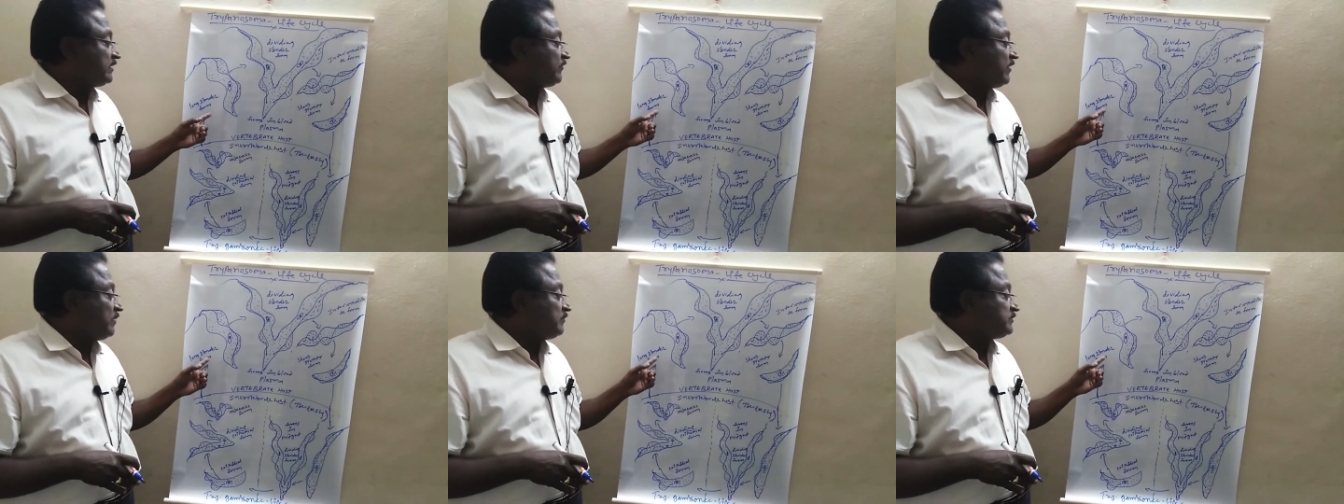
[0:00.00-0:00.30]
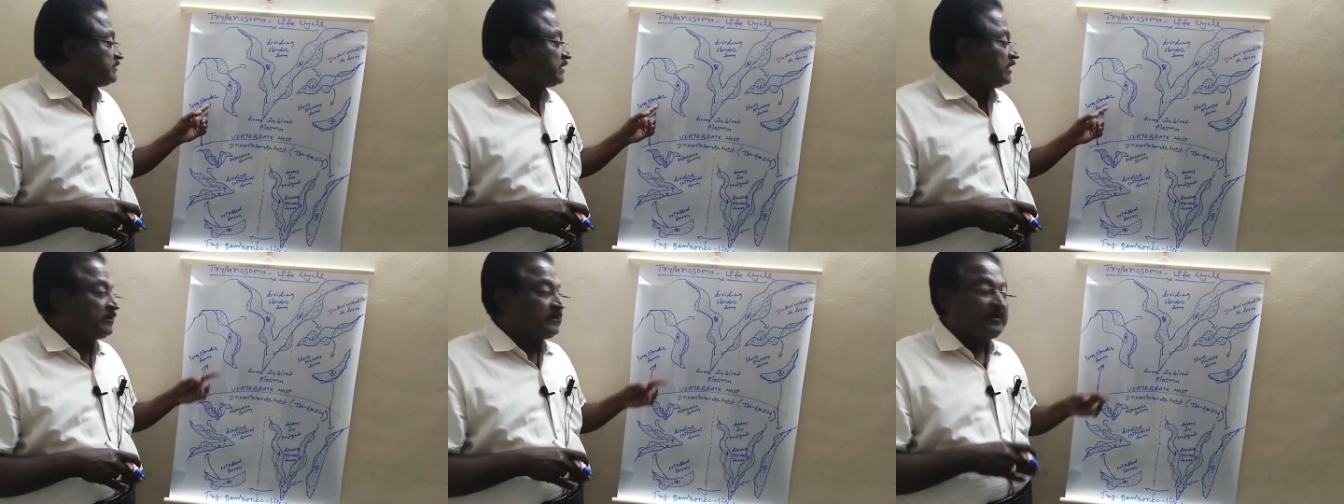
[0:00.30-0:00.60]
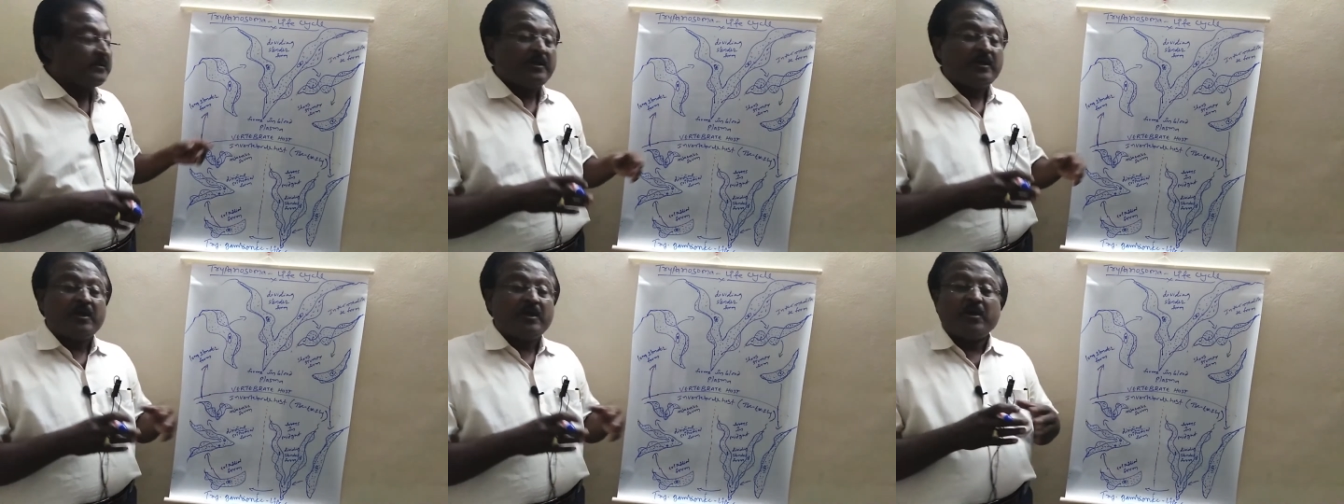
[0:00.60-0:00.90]
forms
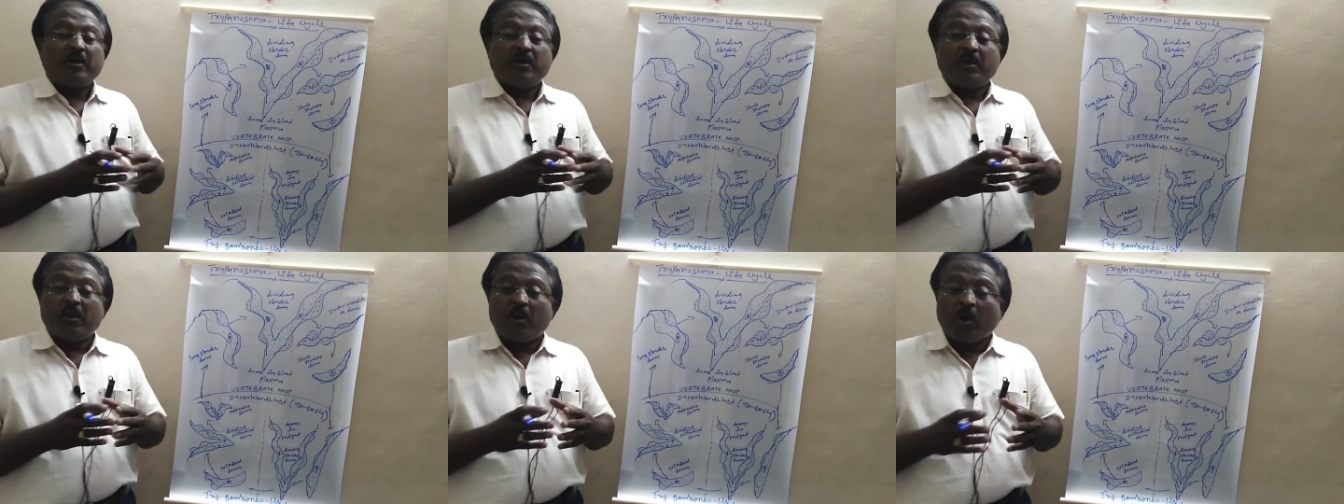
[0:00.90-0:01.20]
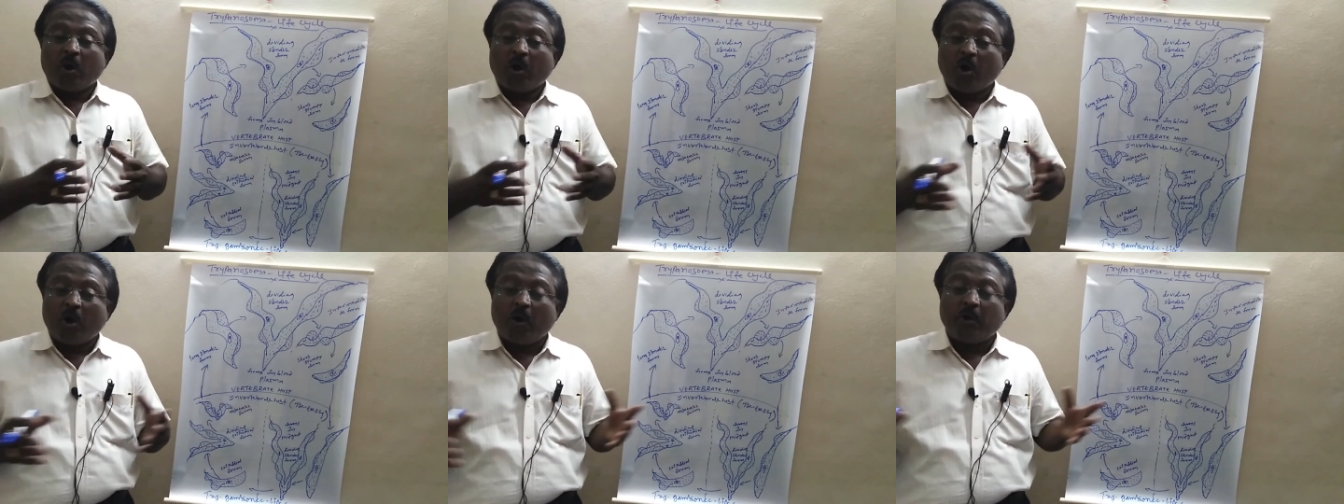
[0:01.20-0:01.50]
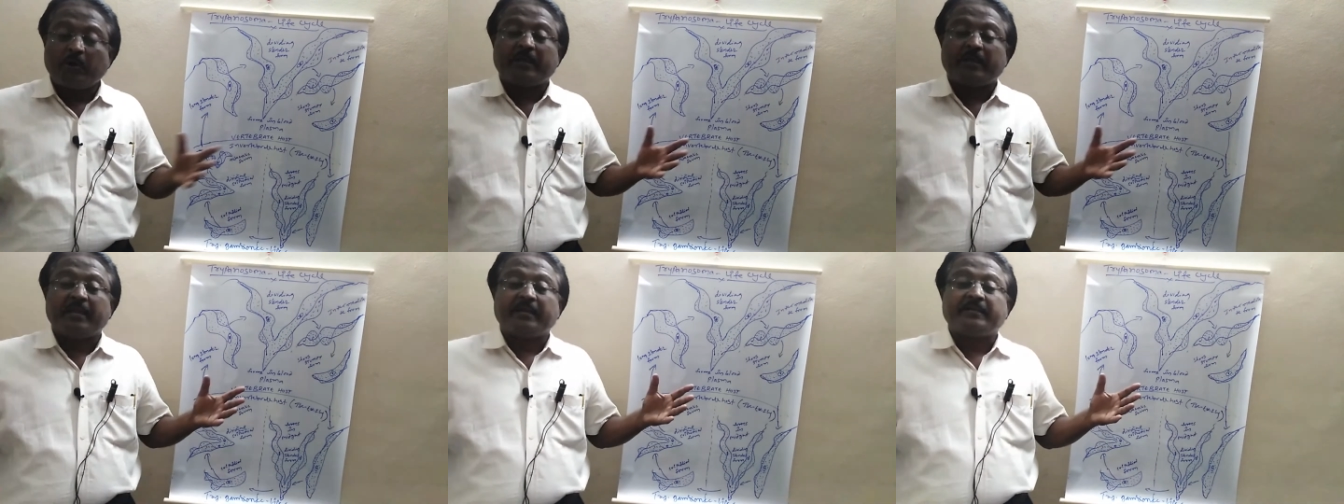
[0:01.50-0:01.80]
are
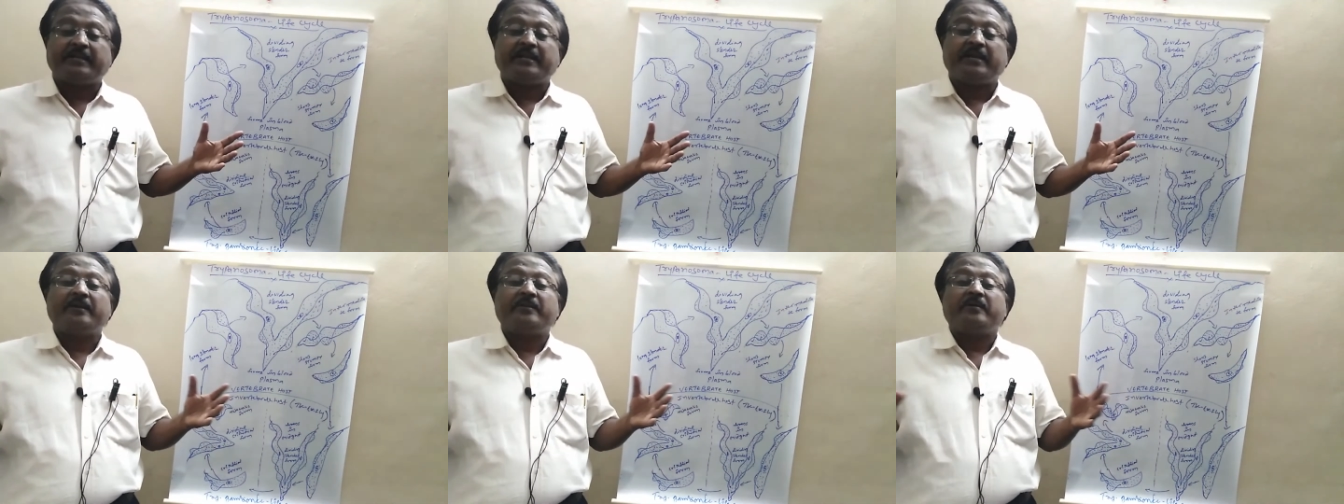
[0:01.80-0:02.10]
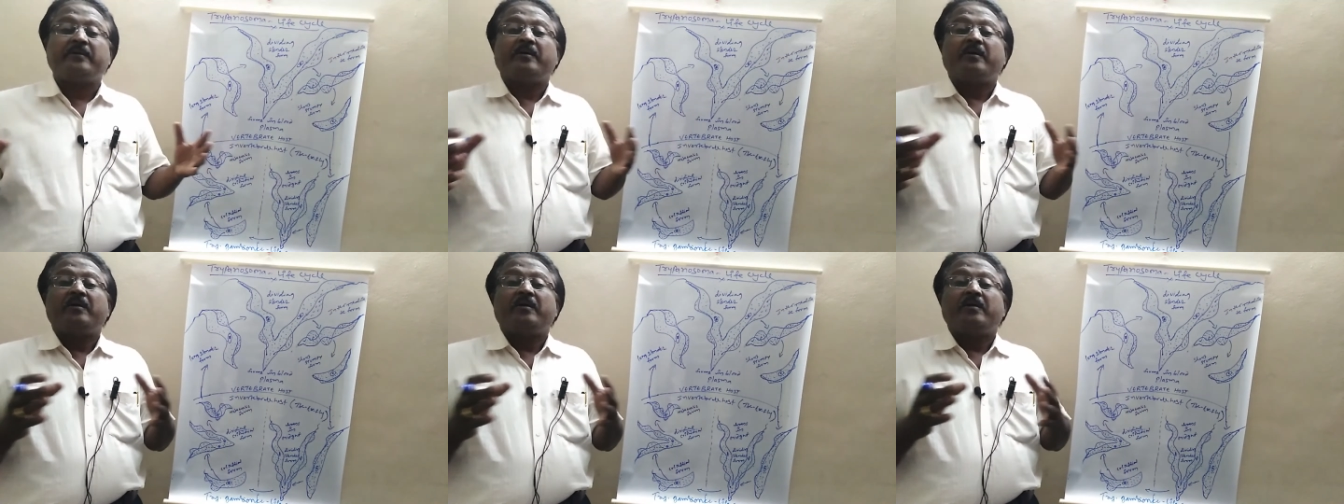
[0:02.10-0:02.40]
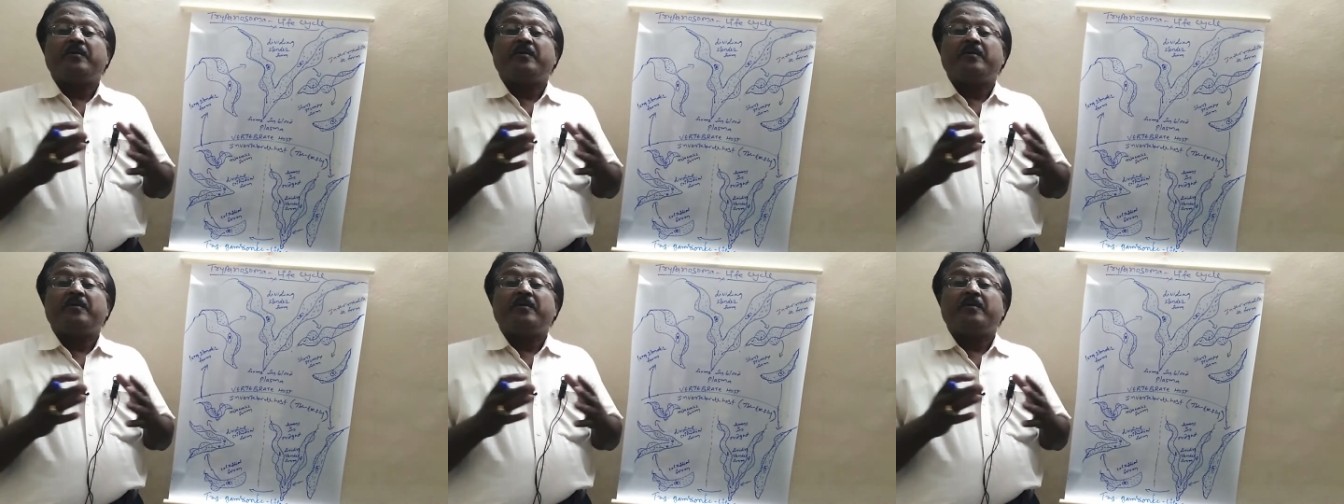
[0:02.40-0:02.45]
elongated